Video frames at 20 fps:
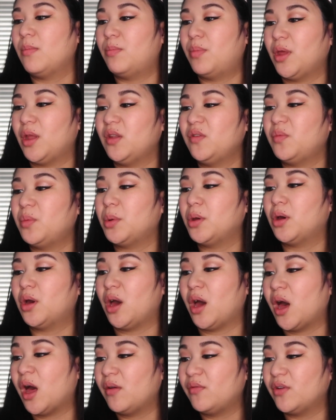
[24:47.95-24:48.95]
buildable
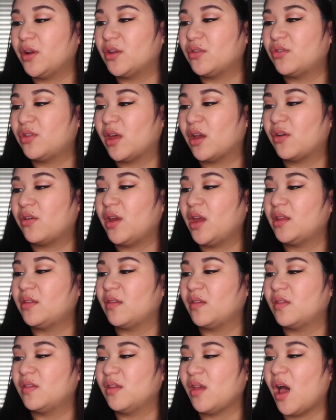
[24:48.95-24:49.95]
coverage that
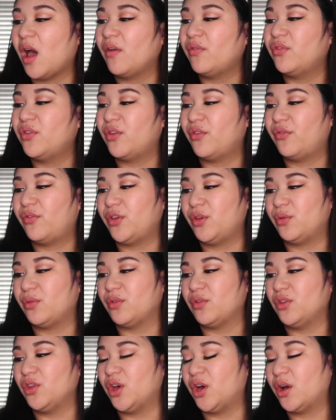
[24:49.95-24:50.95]
creates a soft
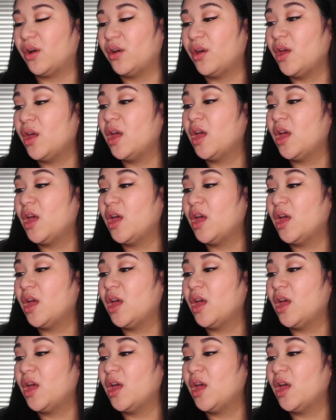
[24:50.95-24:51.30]
diffused look.